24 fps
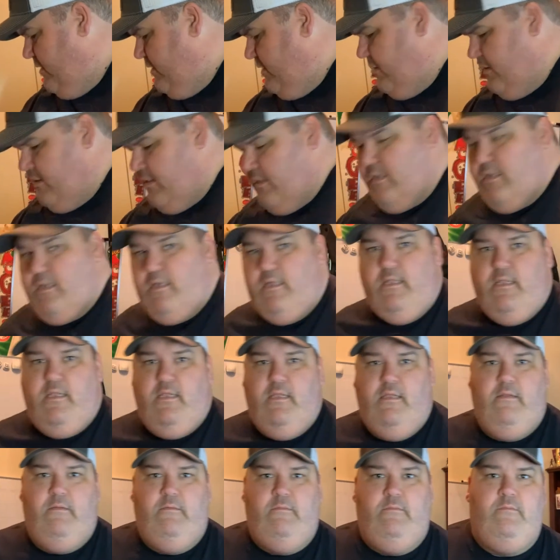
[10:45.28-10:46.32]

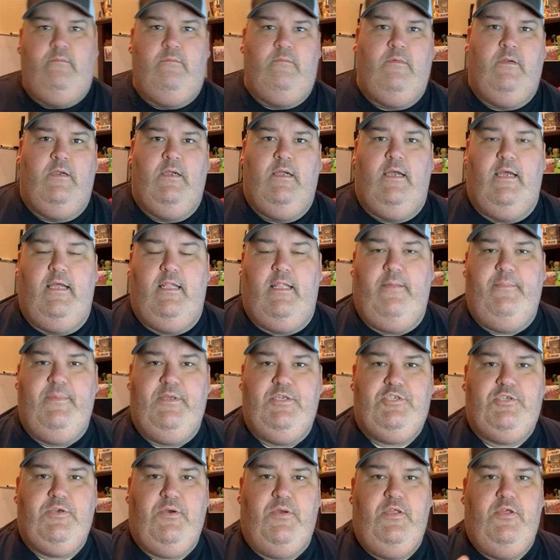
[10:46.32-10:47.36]
And let me
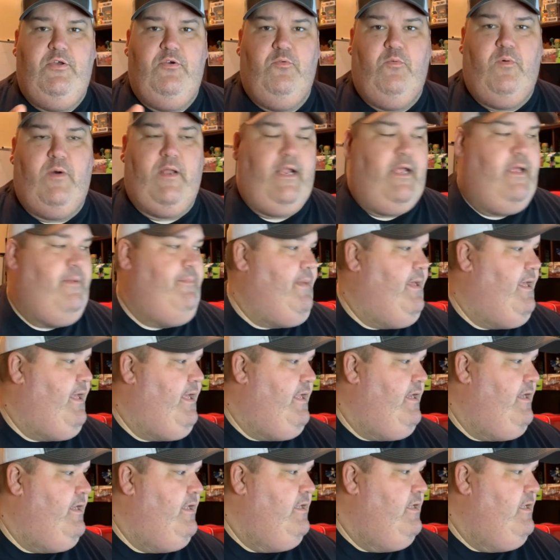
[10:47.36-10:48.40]
show you what I
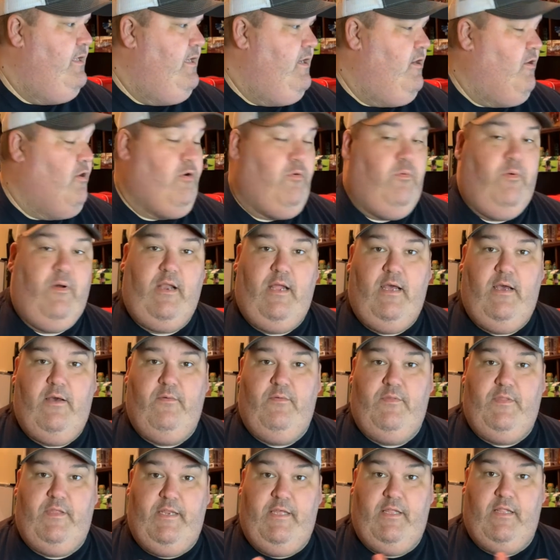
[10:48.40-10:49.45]
made, or what I,
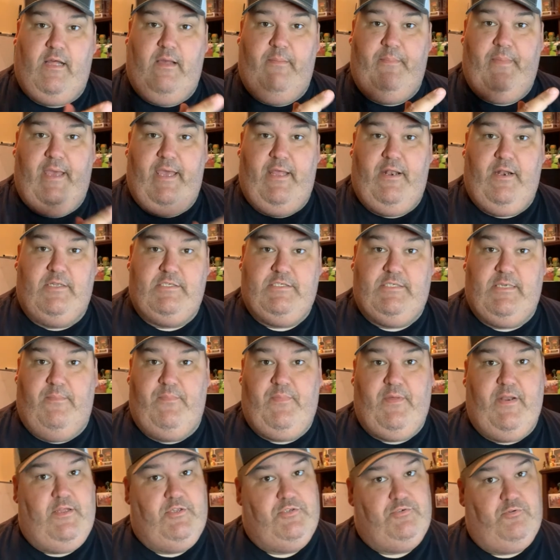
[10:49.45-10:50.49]
the deal I made on
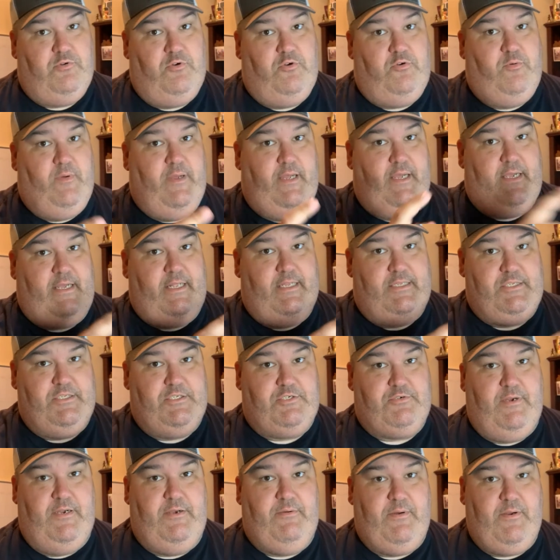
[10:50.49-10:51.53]
something else real quick. It's a
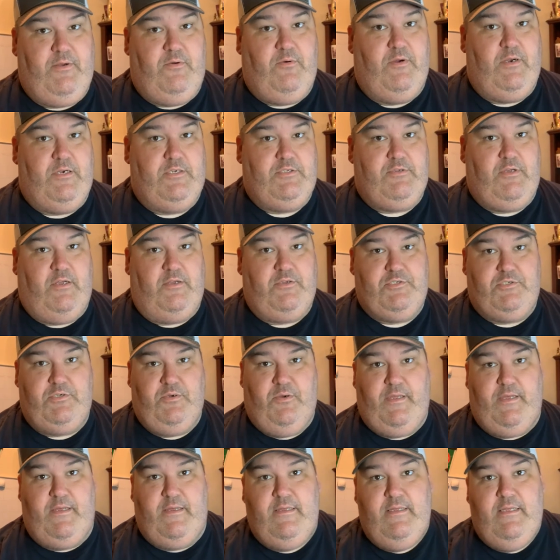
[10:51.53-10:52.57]
screen record, so I'll
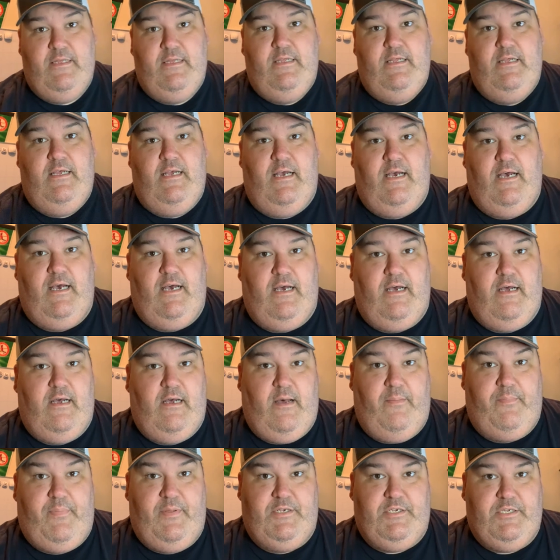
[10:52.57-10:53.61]
show you uh,
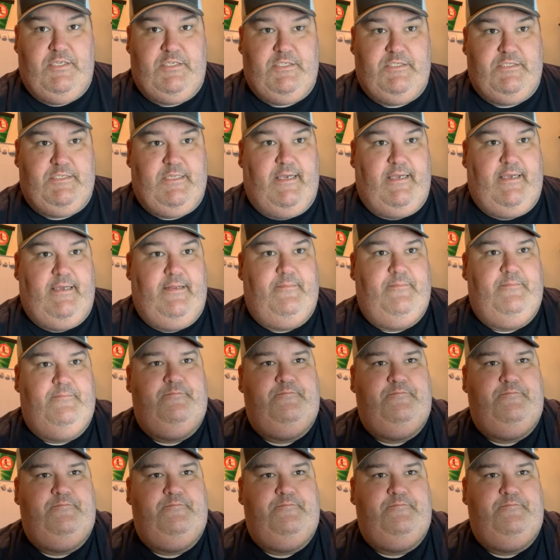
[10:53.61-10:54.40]
up in just a second.